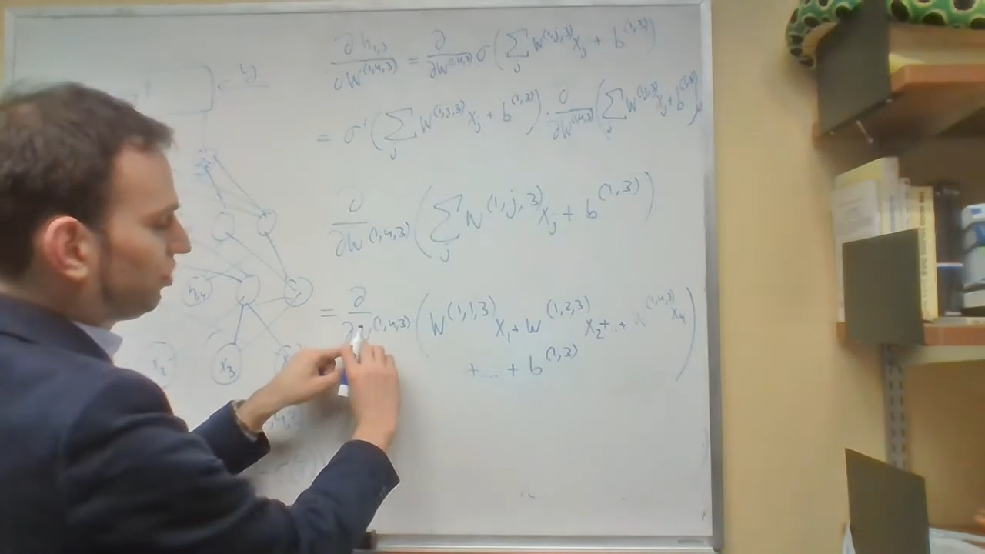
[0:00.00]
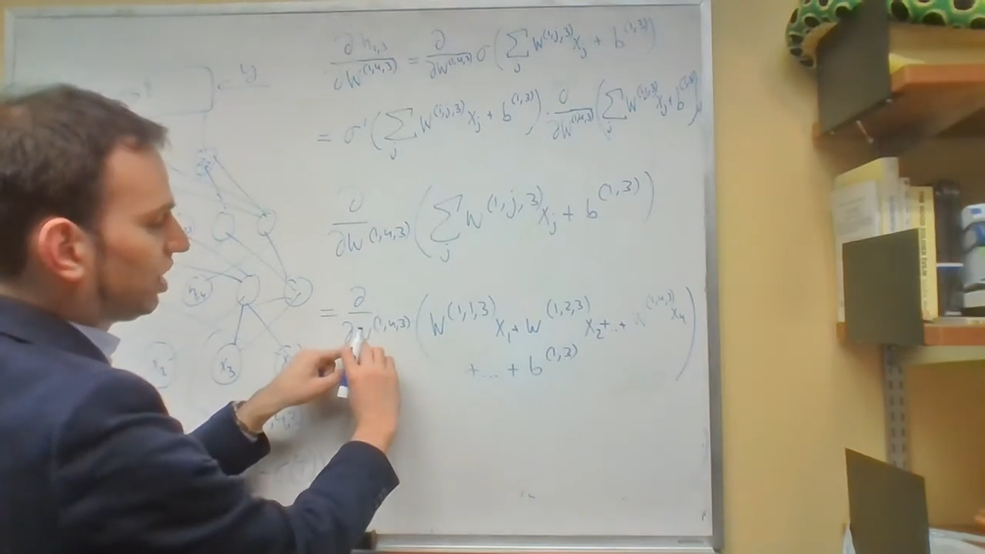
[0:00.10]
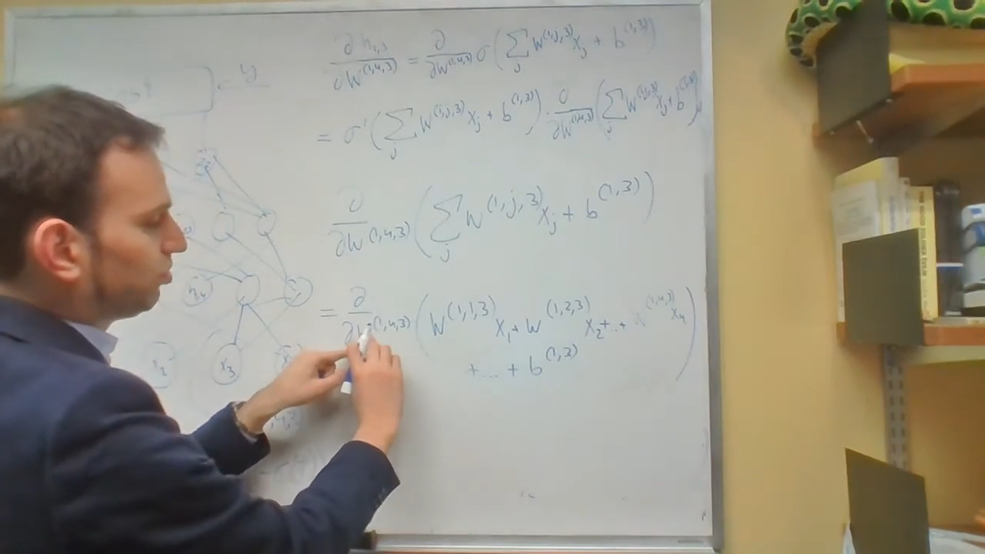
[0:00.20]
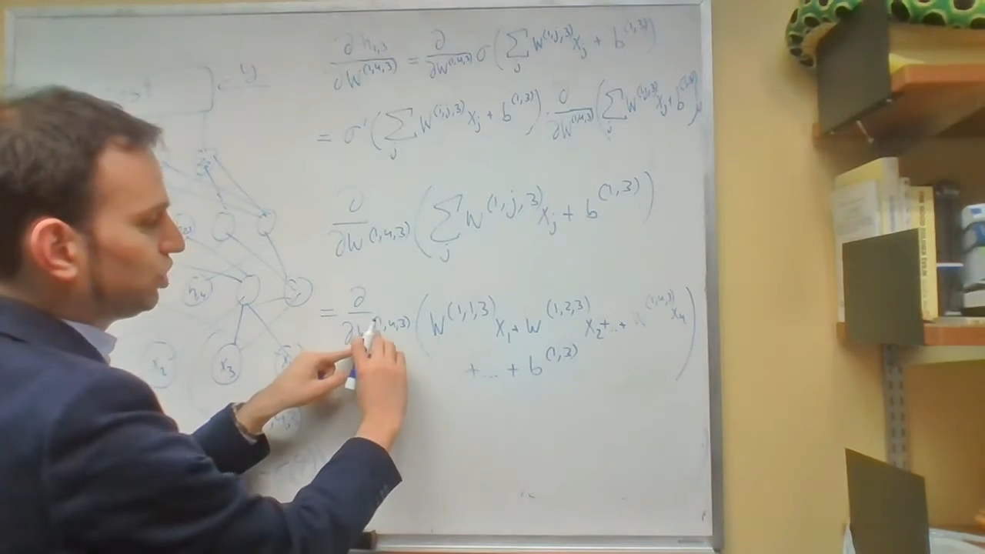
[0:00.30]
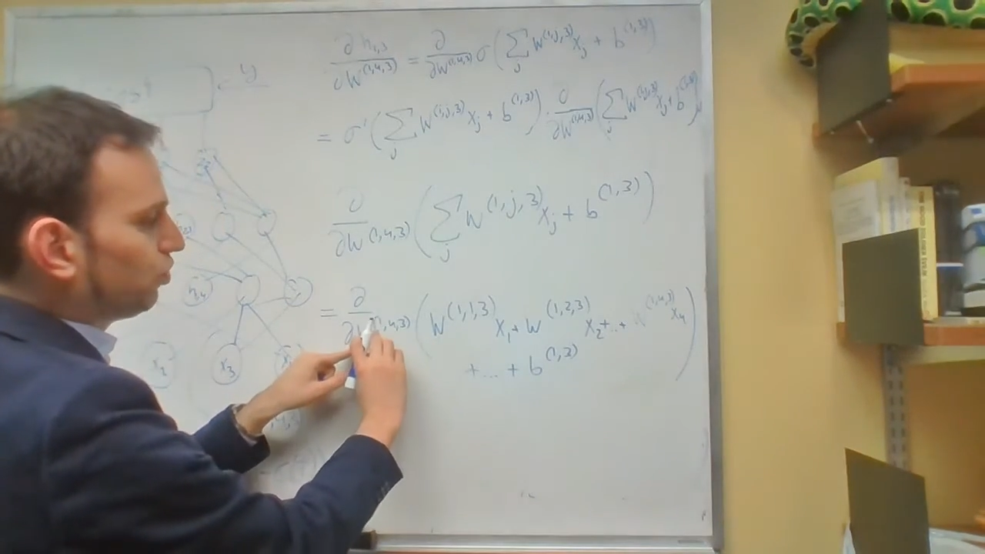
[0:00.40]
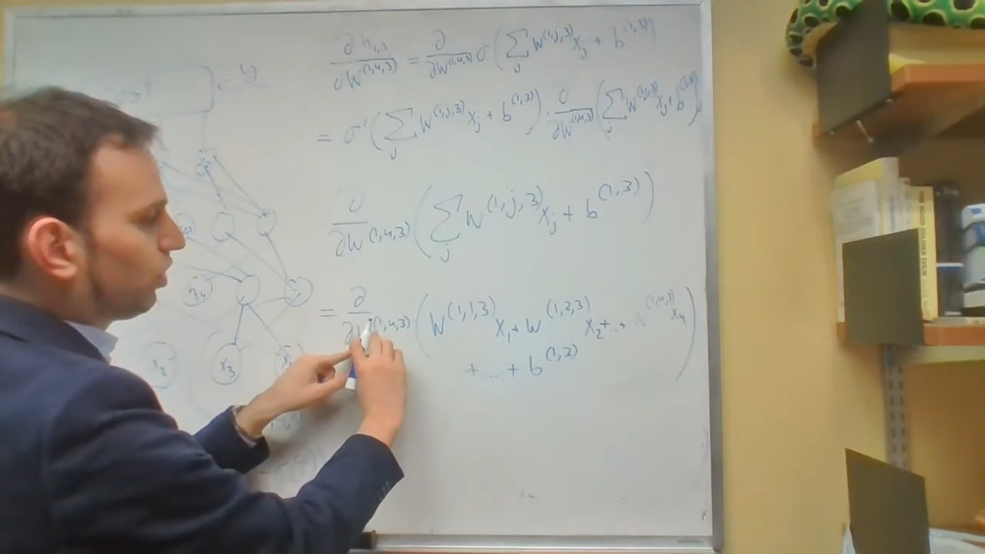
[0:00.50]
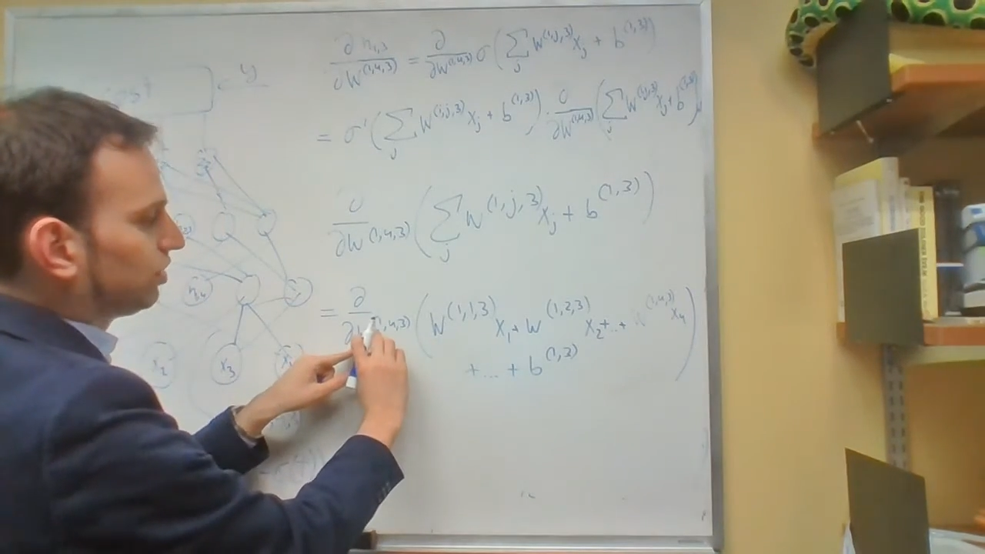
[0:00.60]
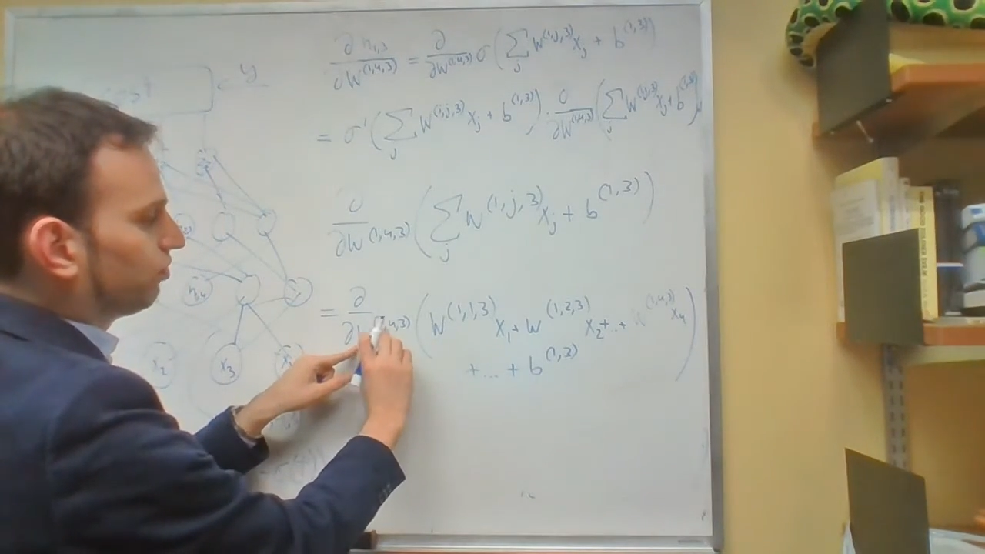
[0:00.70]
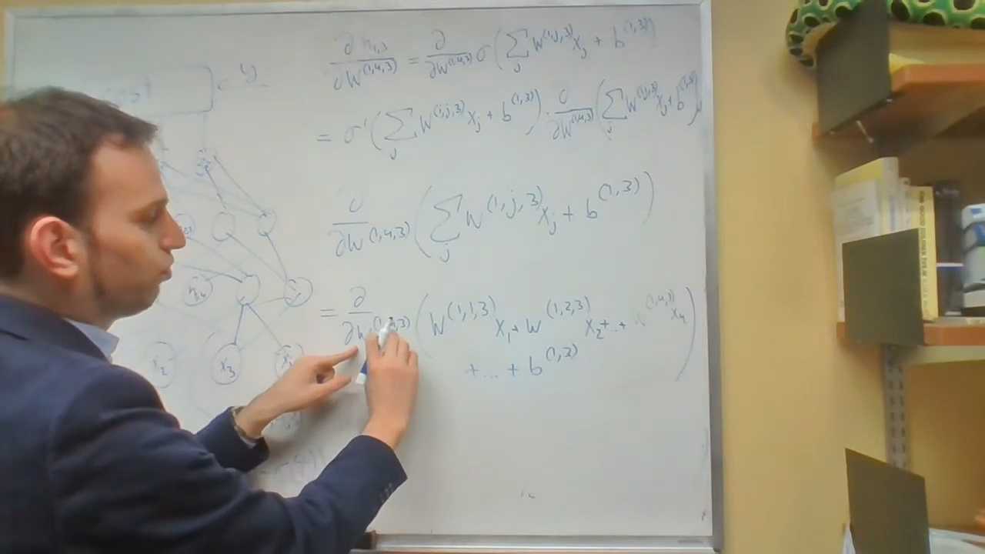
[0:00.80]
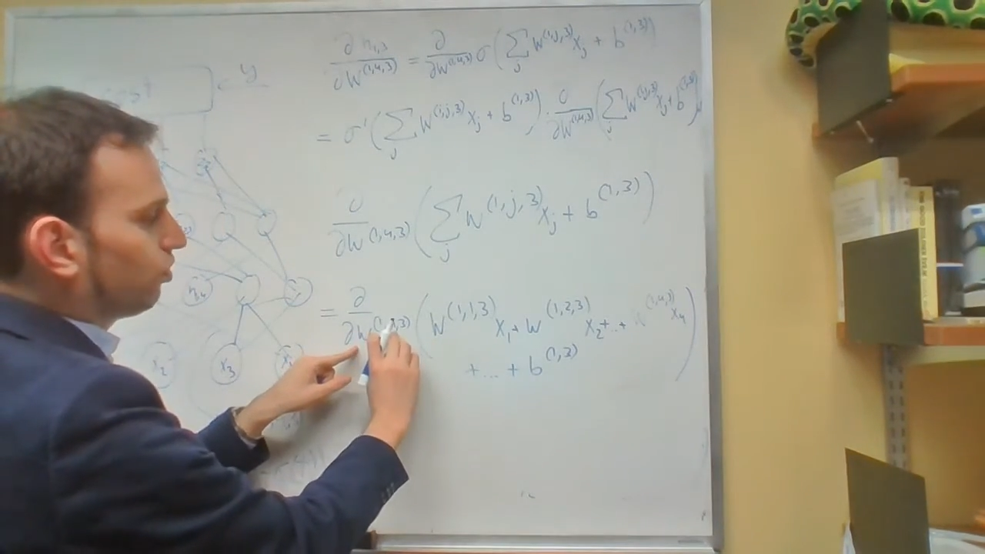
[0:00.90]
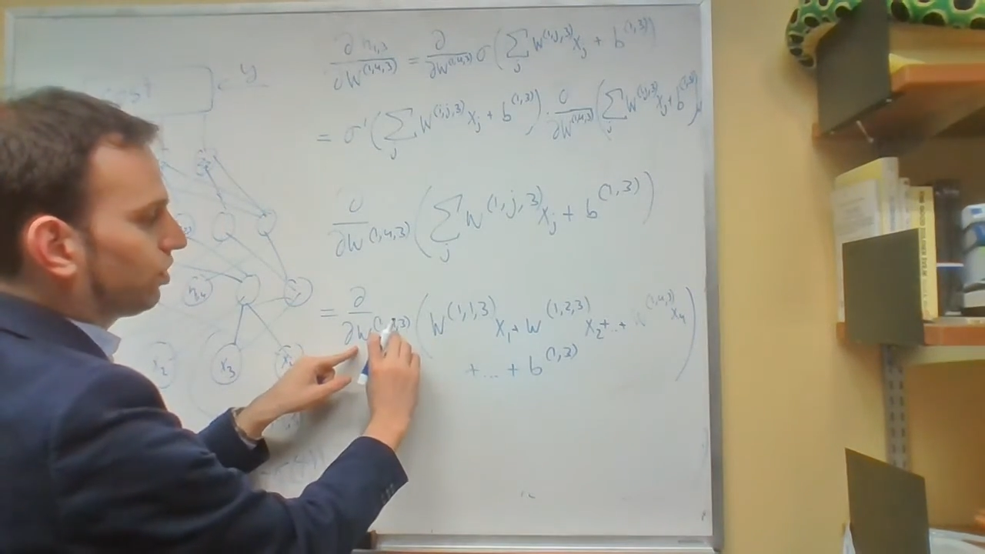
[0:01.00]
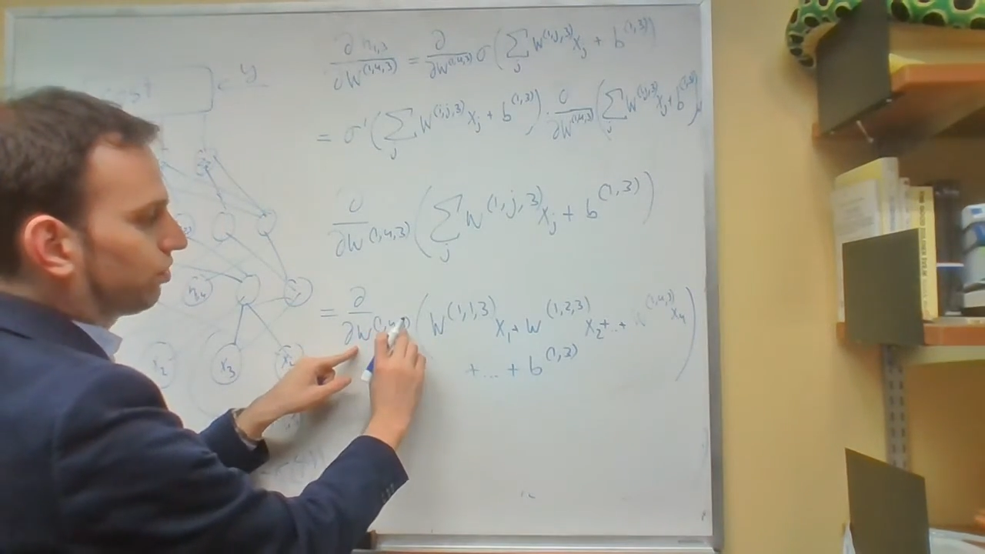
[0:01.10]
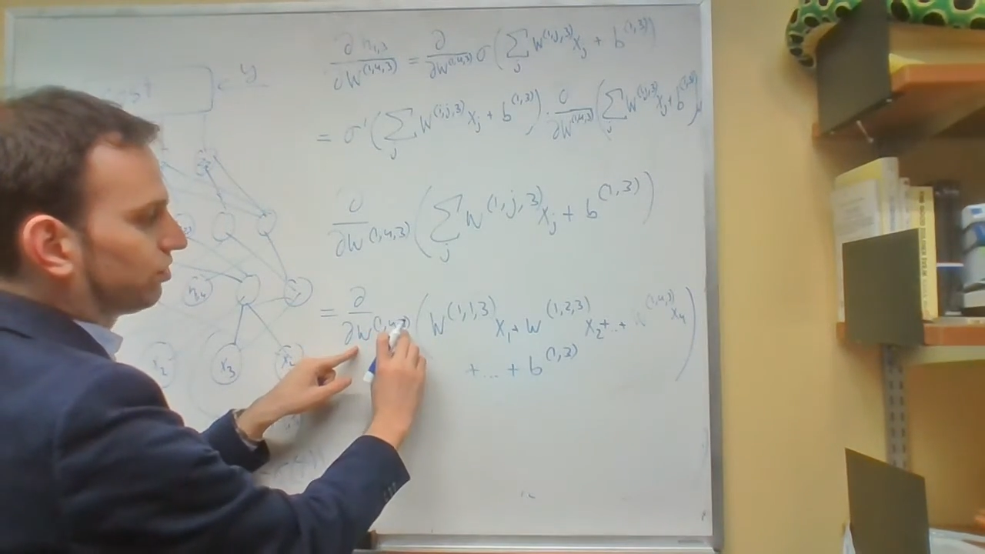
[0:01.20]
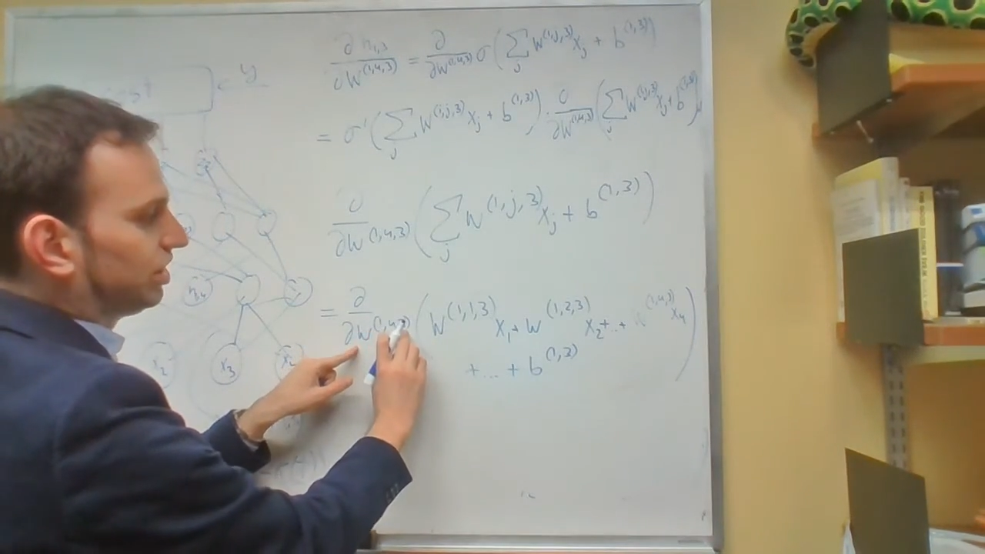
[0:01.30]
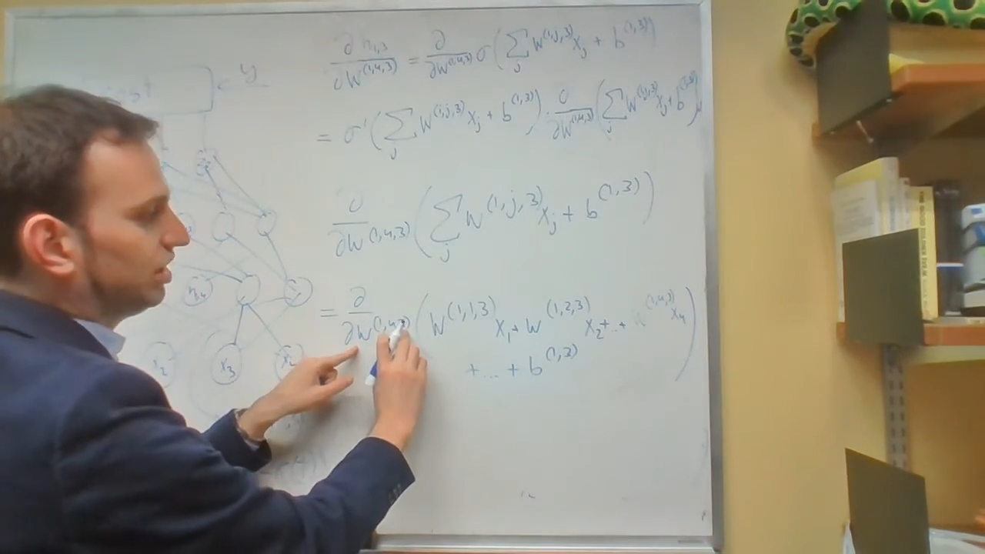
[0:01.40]

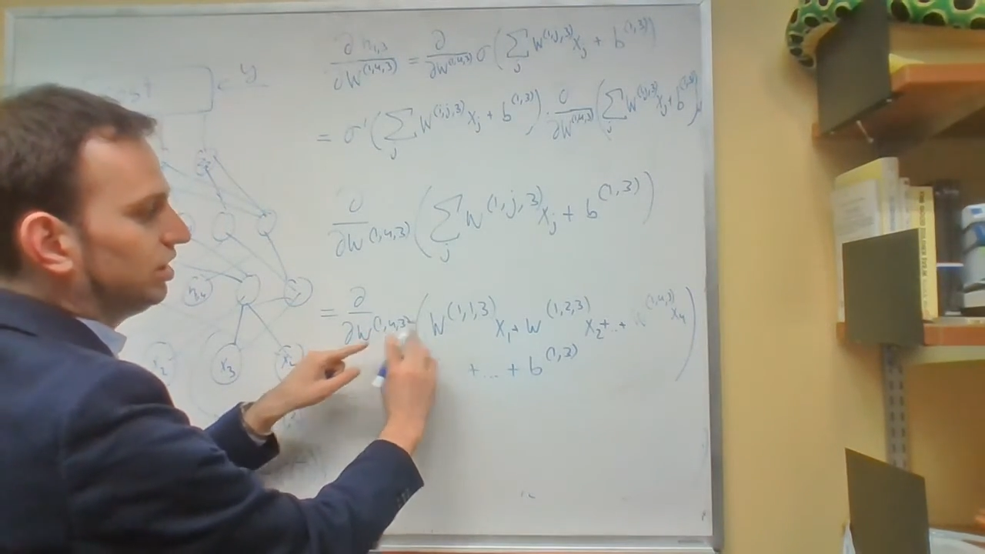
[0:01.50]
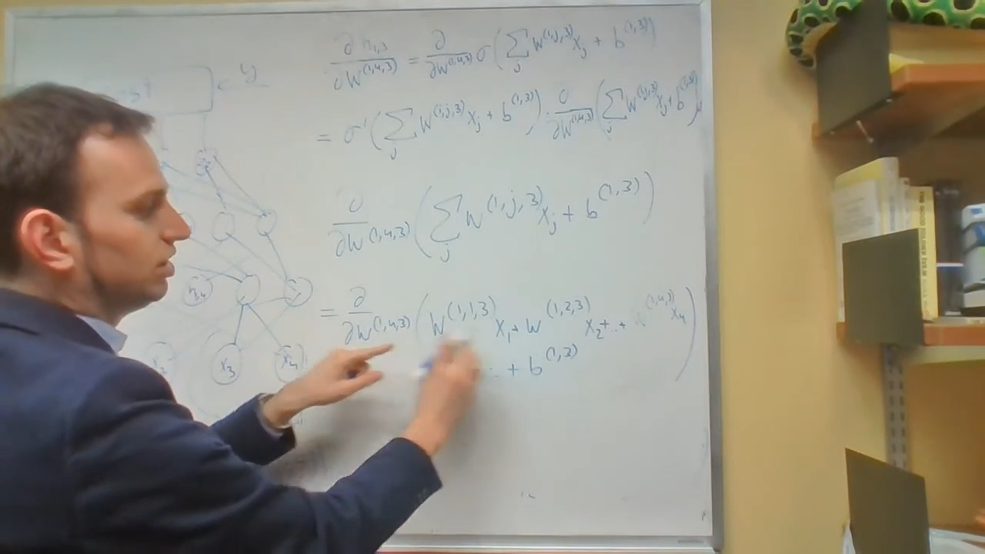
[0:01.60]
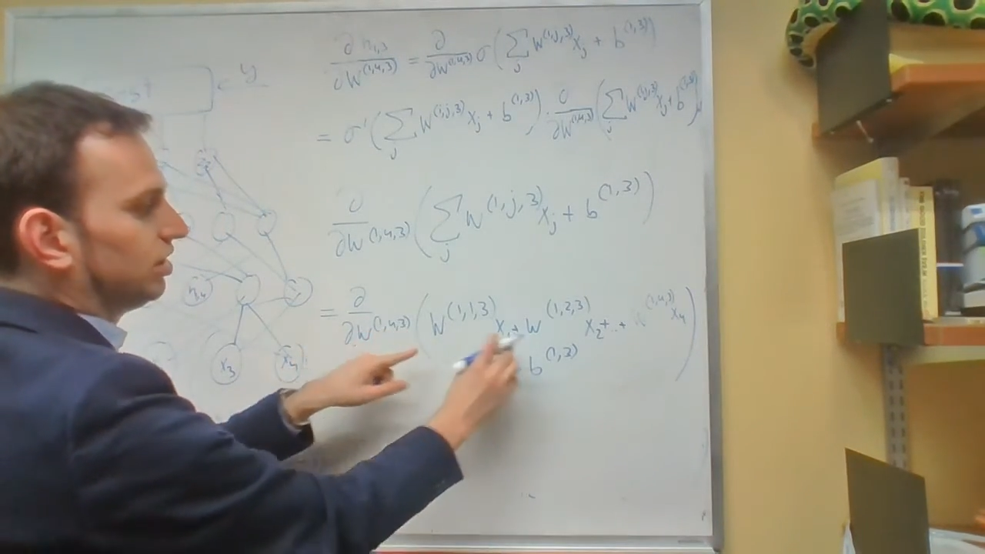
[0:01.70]
W143,